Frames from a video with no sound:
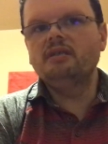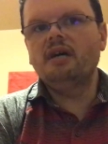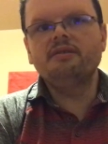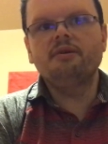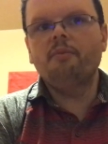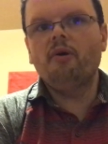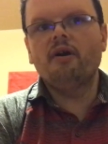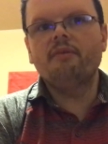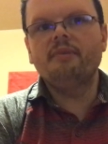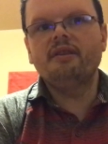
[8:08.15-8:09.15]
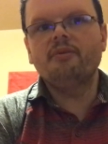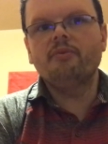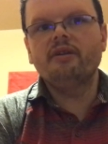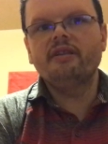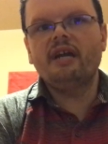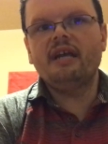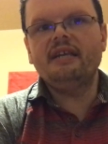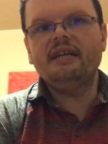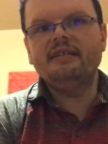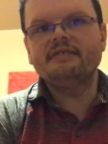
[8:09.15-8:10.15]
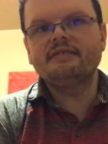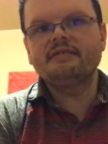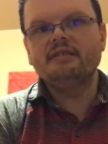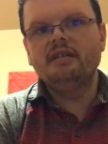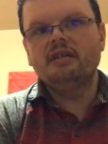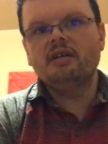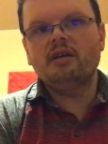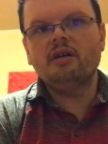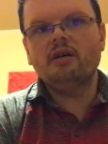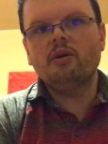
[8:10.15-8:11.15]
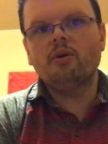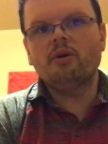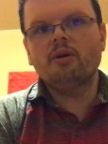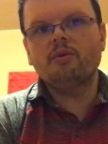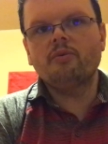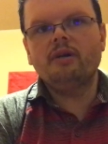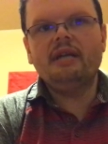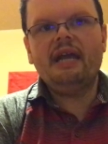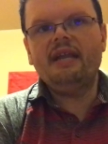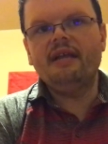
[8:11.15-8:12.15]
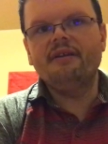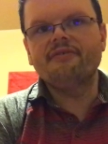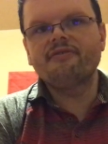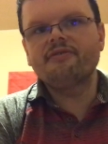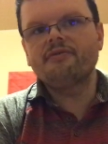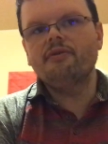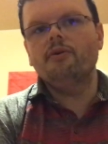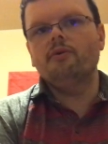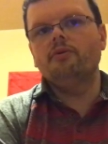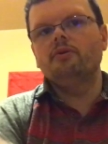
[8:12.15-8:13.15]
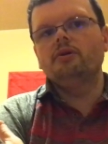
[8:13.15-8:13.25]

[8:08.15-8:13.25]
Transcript: Not no more, I'm in the 190s or 180s, so.